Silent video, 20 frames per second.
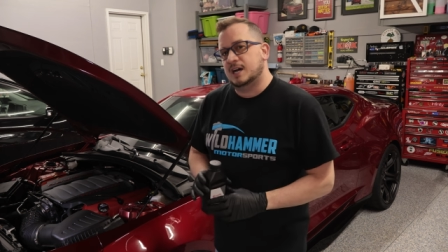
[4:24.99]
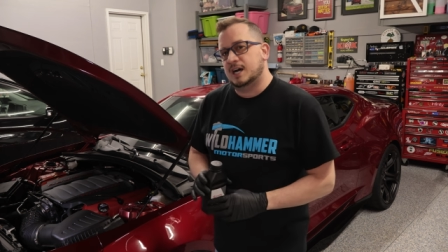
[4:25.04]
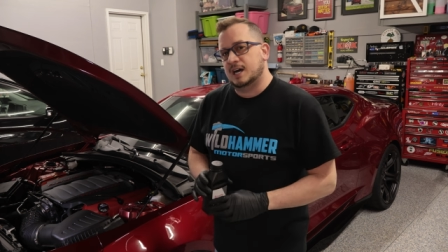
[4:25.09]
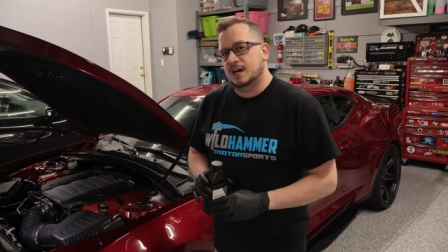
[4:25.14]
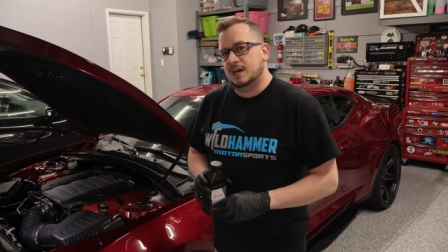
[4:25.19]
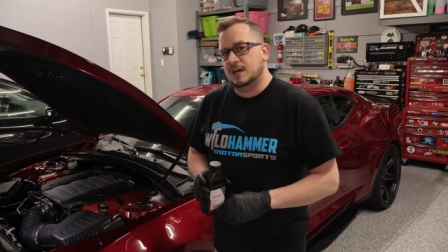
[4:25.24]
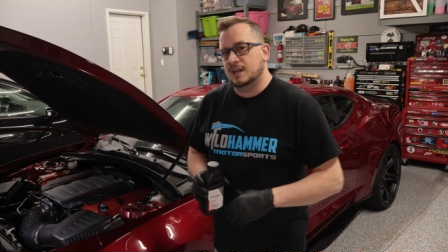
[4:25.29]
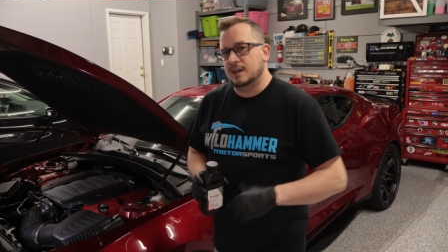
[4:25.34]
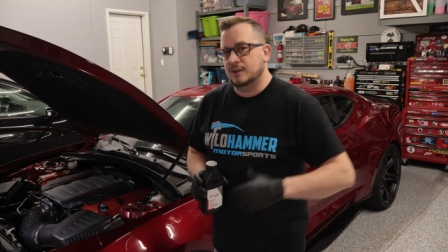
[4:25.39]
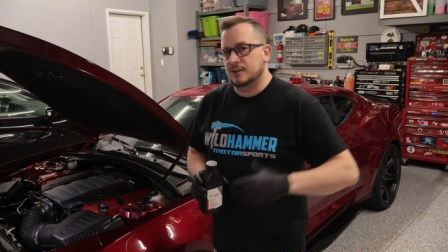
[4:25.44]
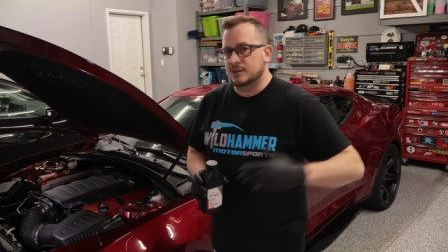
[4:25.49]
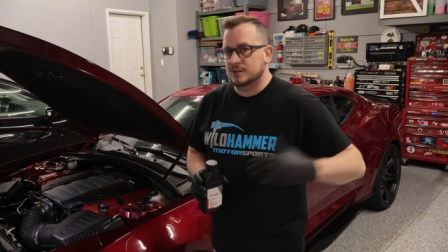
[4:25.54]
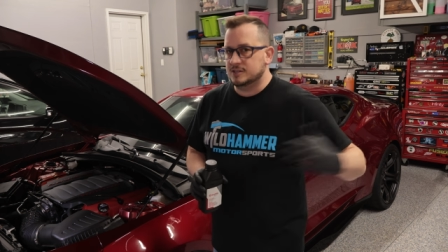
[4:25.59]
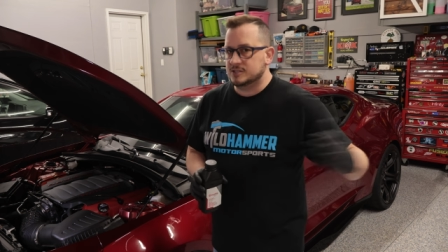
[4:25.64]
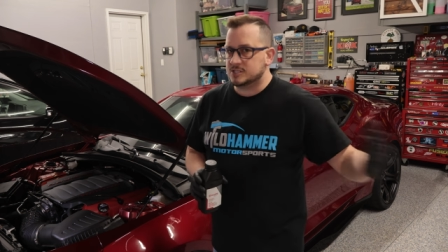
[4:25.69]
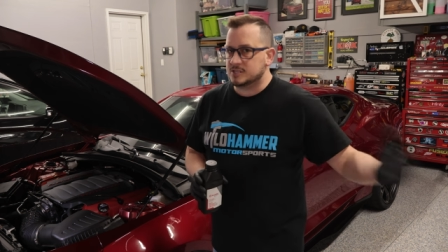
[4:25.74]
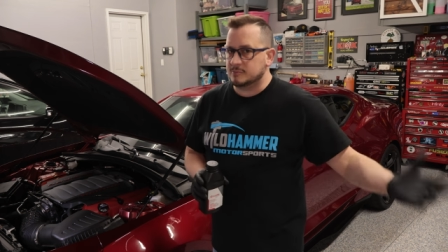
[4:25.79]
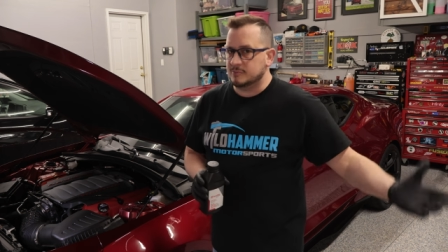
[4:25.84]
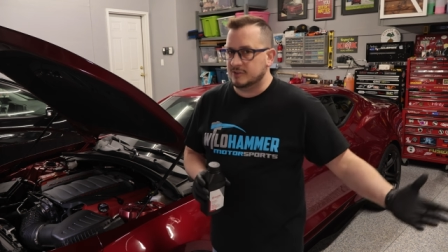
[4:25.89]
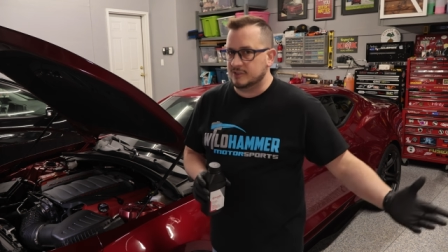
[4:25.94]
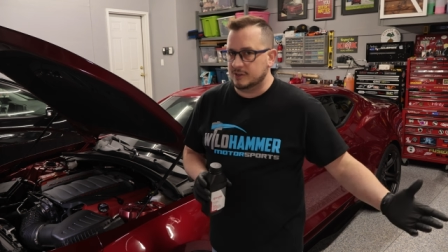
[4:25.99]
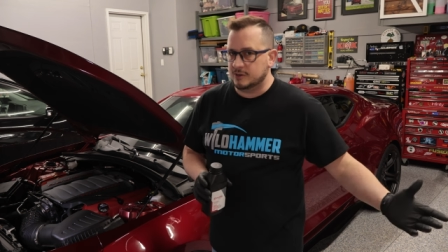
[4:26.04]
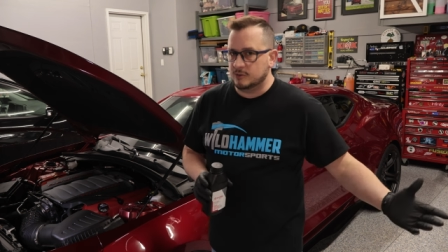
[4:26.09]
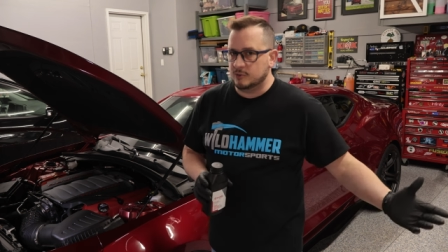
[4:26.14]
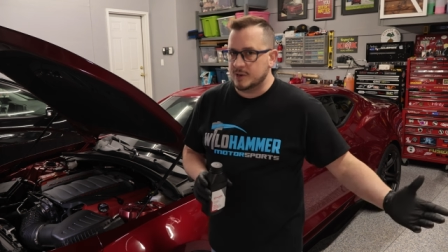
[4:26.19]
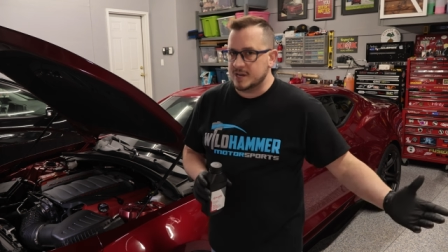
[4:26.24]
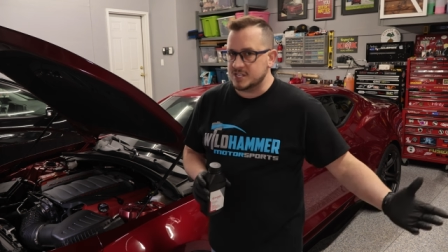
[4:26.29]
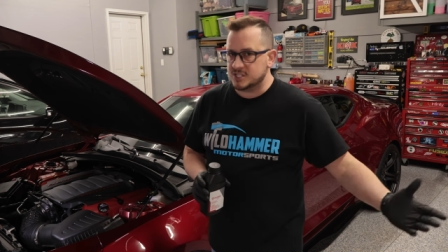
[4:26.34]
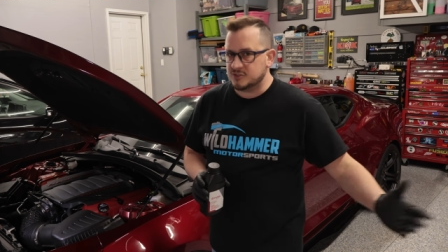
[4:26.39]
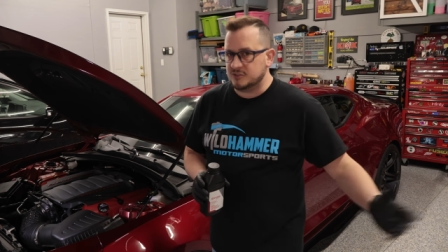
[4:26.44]
on some of their
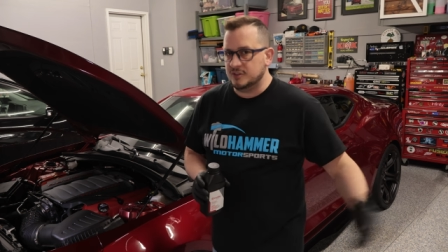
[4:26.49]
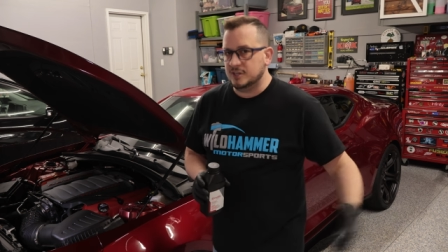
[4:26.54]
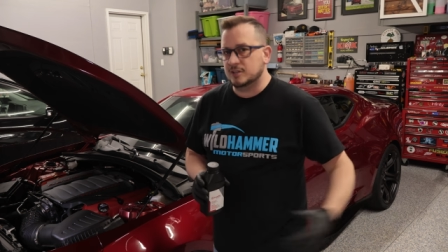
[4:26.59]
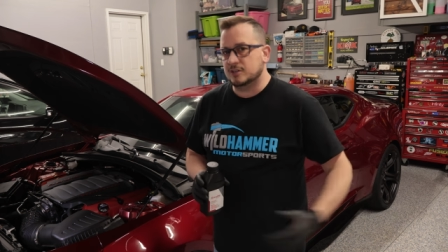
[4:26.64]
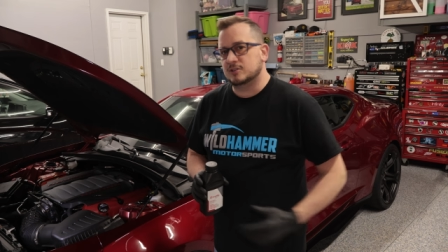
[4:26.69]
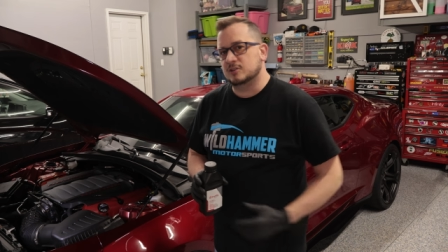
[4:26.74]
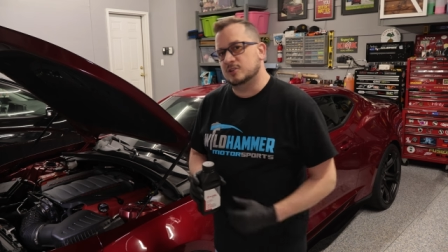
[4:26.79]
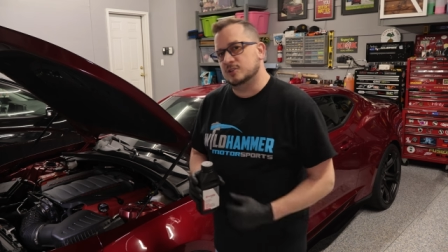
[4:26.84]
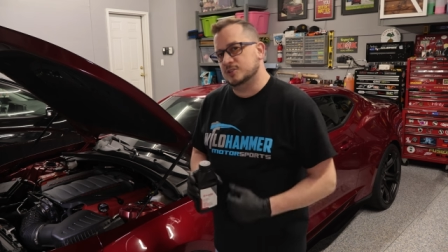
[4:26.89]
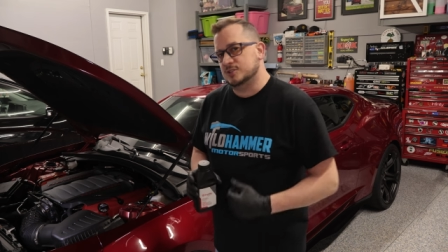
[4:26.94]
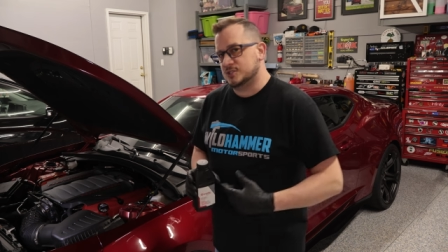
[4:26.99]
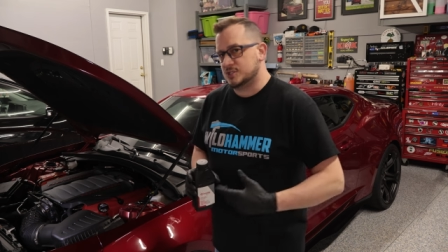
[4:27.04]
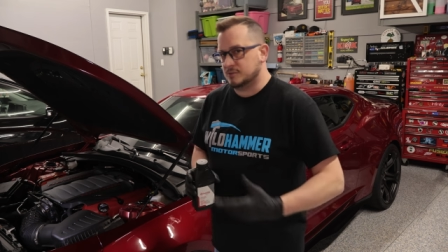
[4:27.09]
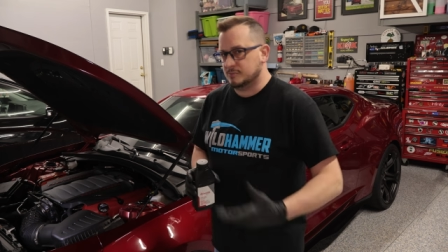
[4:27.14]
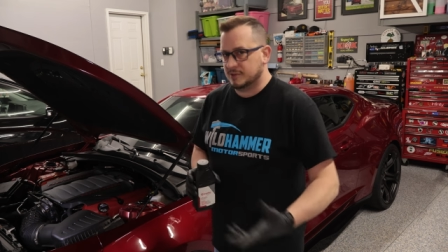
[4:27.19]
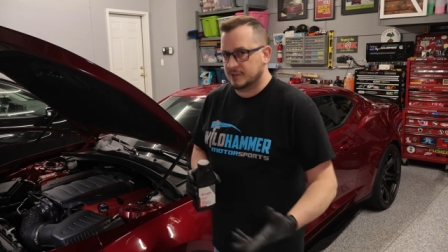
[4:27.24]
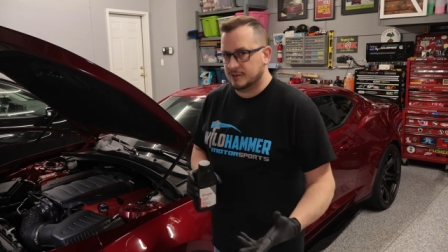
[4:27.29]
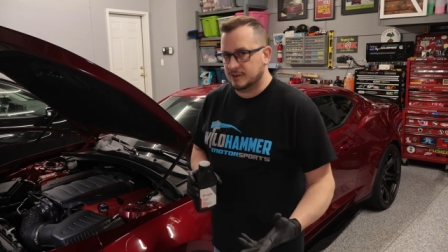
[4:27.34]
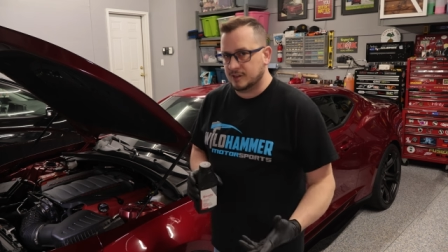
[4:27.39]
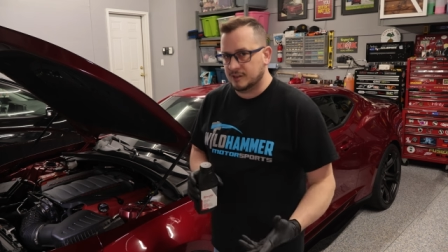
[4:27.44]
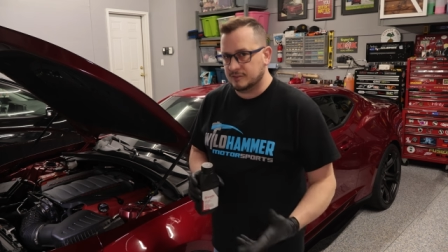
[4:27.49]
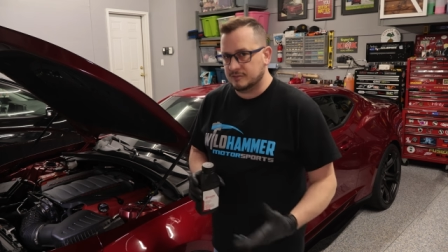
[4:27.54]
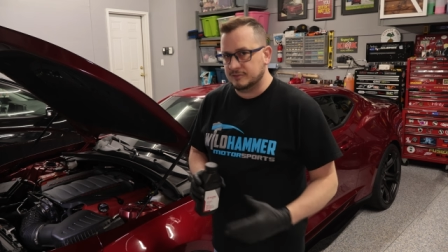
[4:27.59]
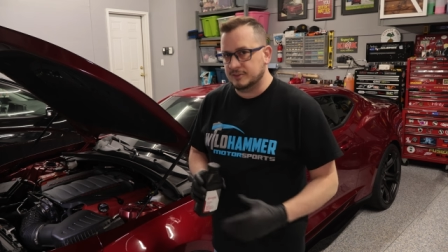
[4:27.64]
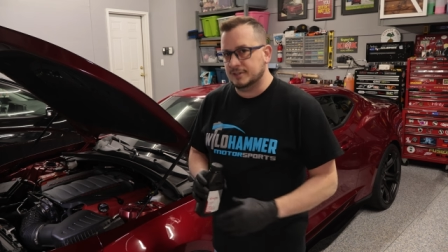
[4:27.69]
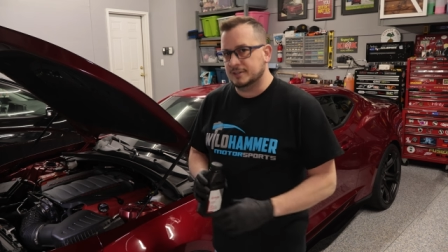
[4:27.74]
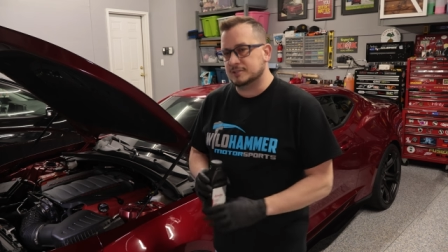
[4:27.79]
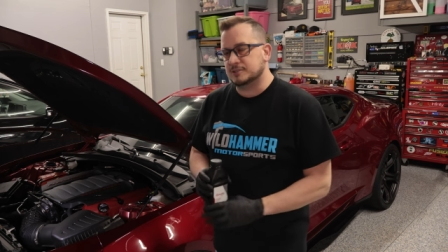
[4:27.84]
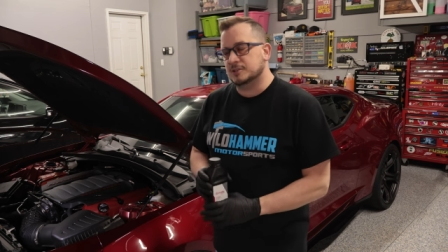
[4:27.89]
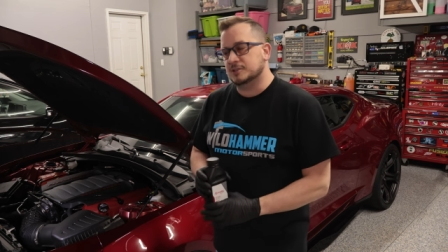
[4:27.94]
race vehicles, some of their other
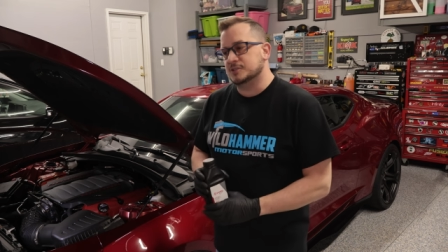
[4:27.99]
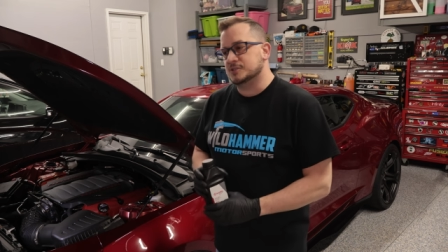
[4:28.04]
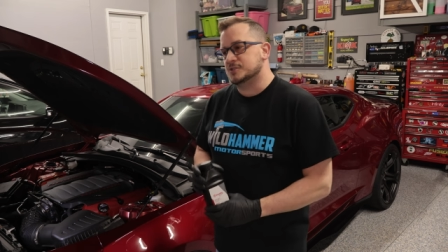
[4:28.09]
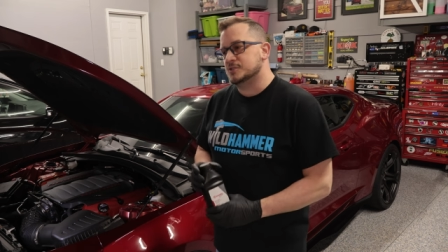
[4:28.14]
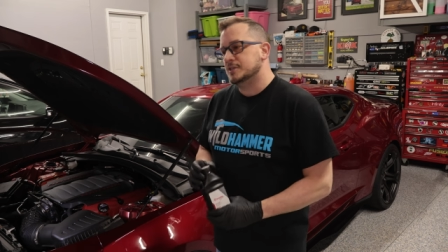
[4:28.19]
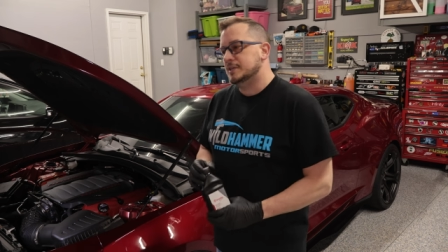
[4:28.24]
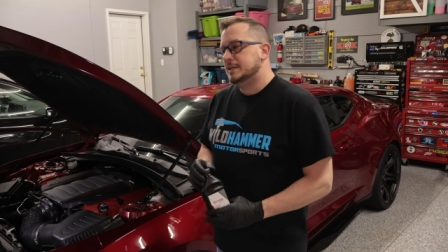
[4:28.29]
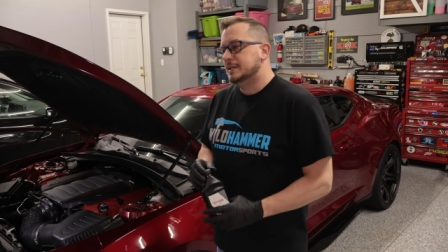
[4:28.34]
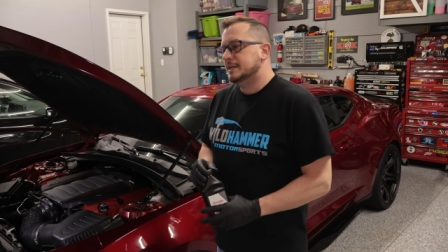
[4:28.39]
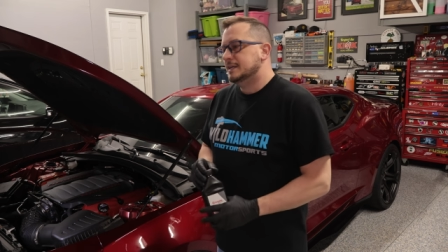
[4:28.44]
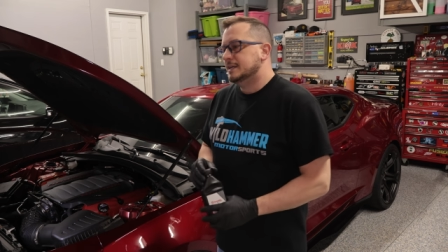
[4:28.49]
vehicles.